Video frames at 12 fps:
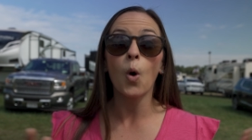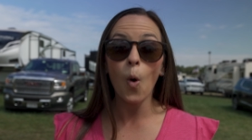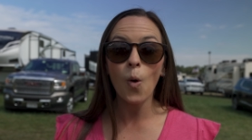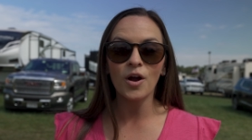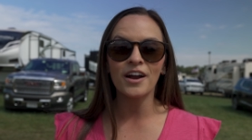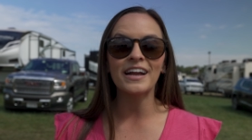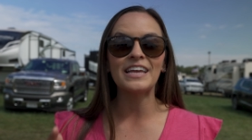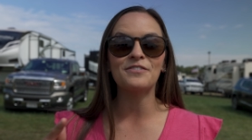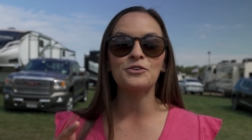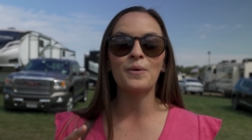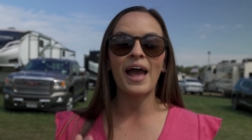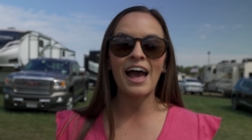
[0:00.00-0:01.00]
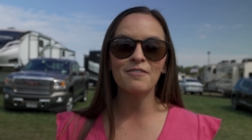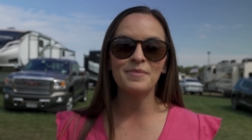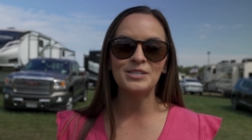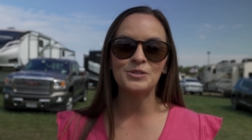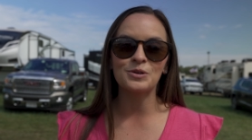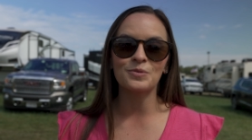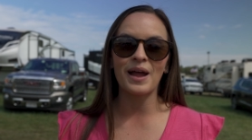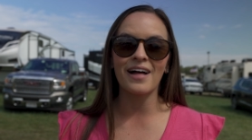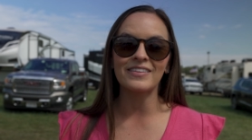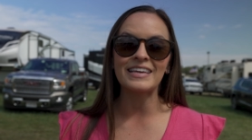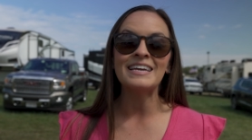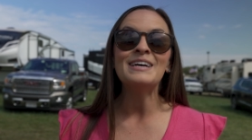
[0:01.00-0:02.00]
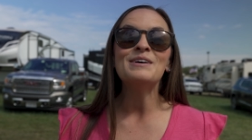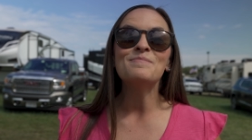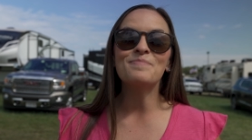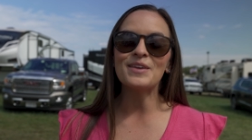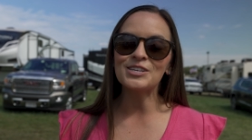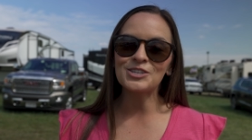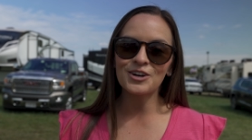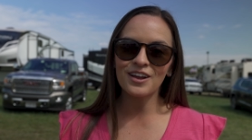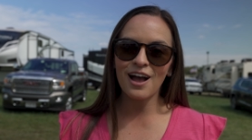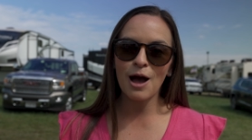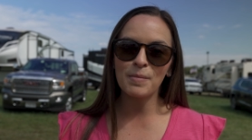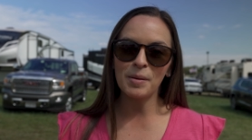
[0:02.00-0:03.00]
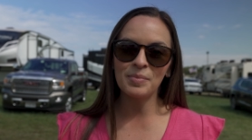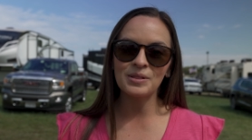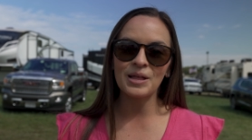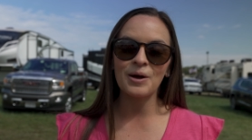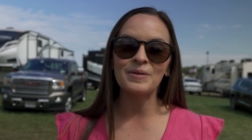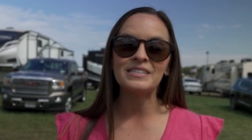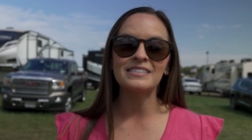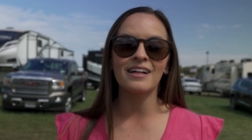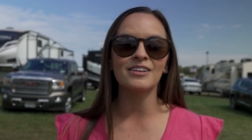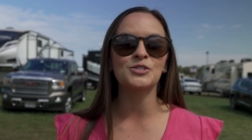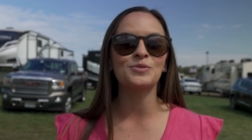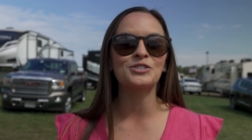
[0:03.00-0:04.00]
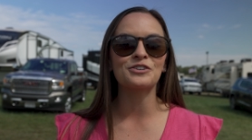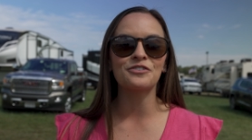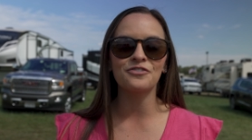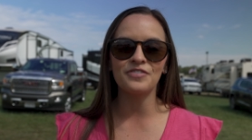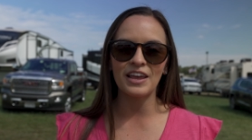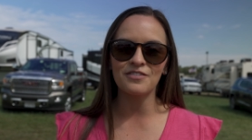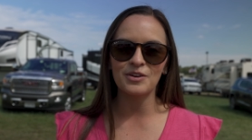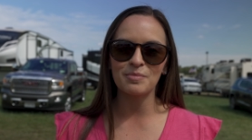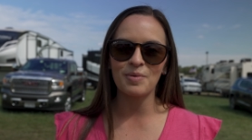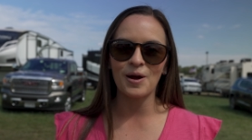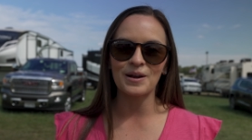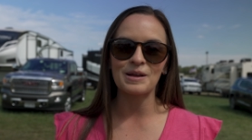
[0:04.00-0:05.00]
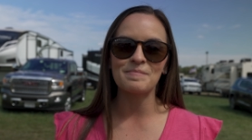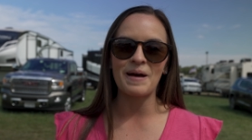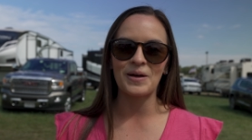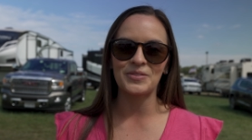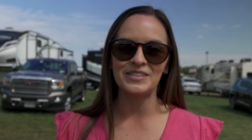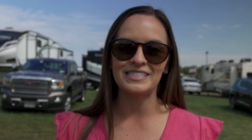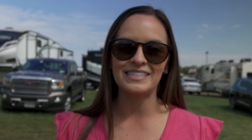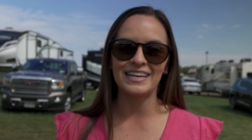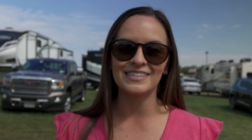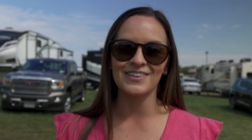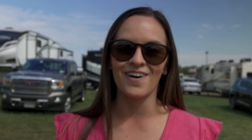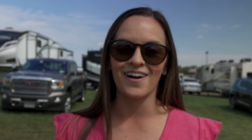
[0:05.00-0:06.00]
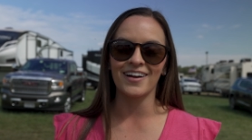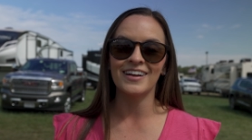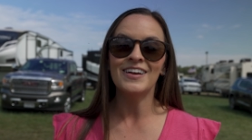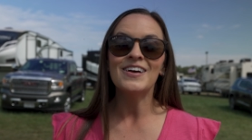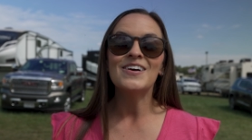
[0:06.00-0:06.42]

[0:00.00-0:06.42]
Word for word: Or if you have been to a rally, be sure to comment below and tell us what your favorite part about these things are.